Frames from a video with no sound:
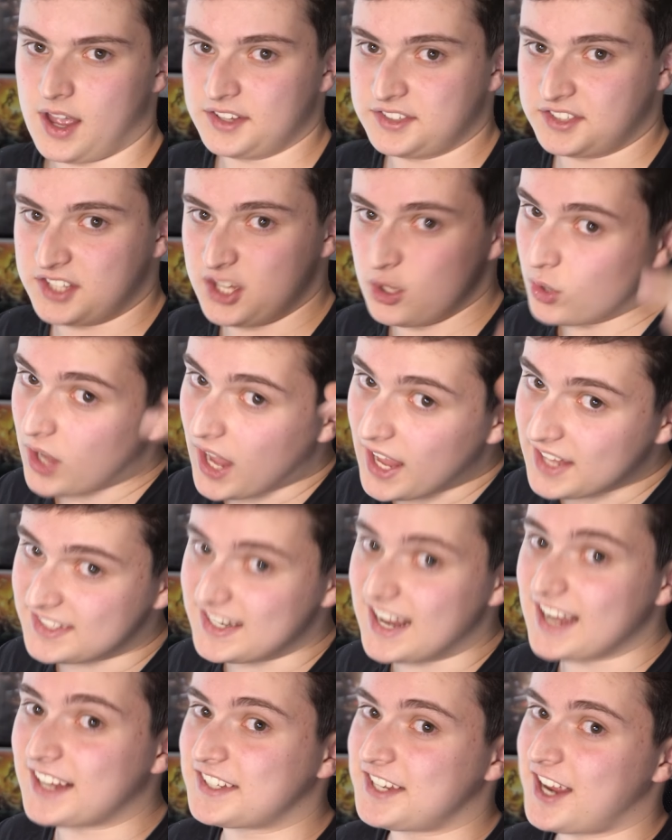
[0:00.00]
I'll see you guys
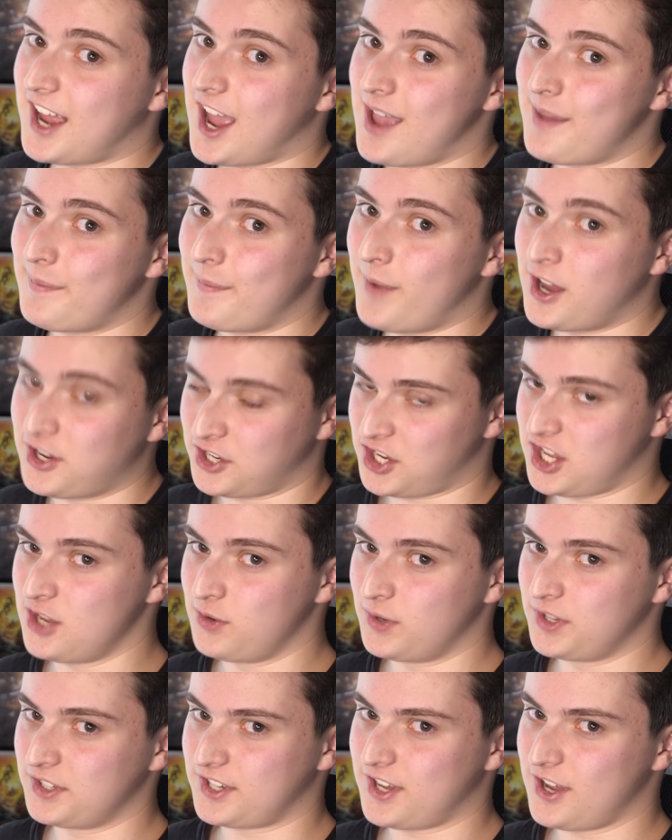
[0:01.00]
next time on
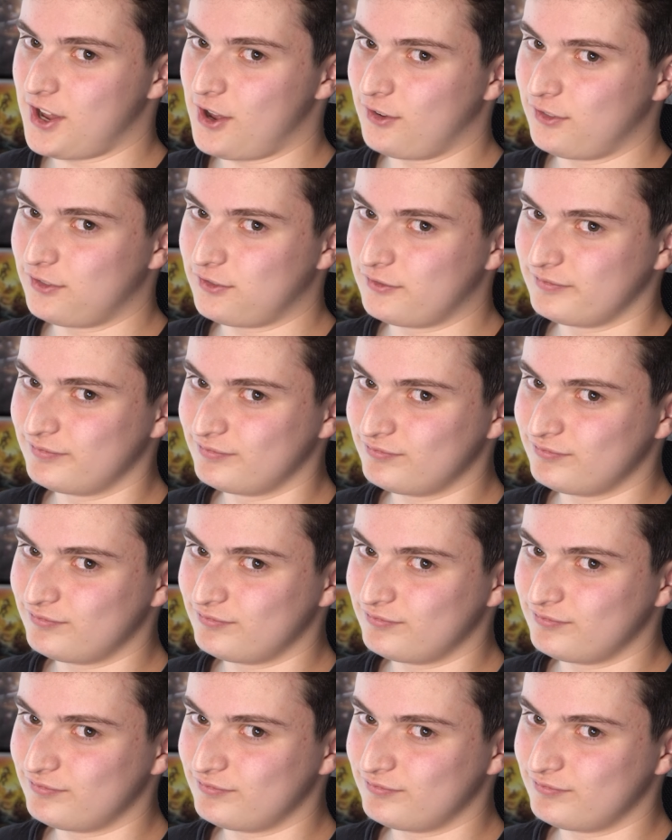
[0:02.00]
Cuenin's Cove.